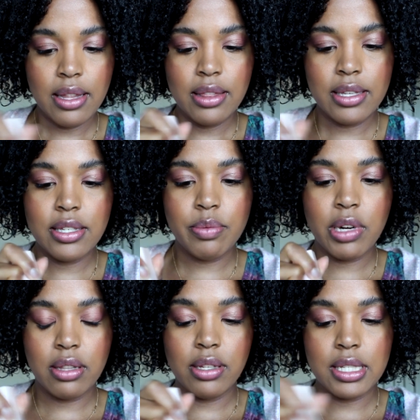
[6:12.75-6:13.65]
This is what
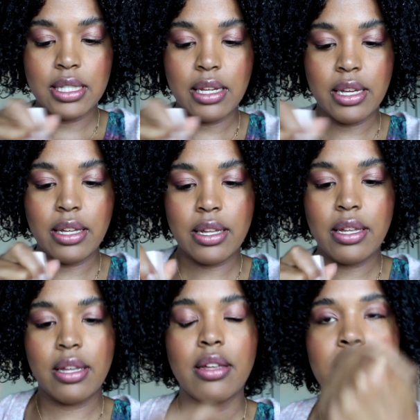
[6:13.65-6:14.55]
it looks like
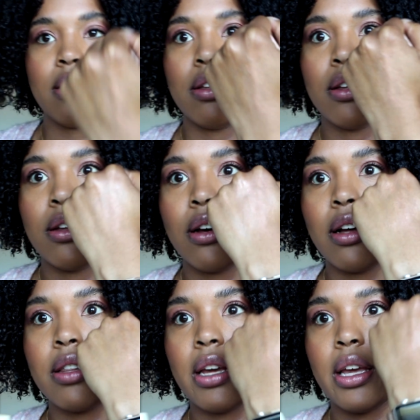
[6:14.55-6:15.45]

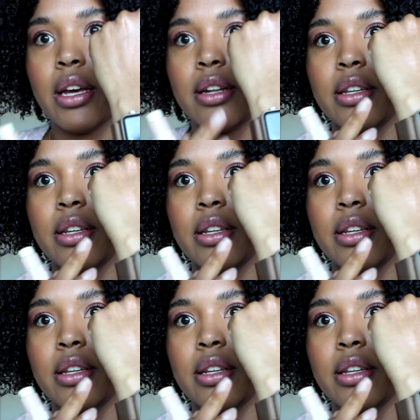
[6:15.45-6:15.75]
on the hand.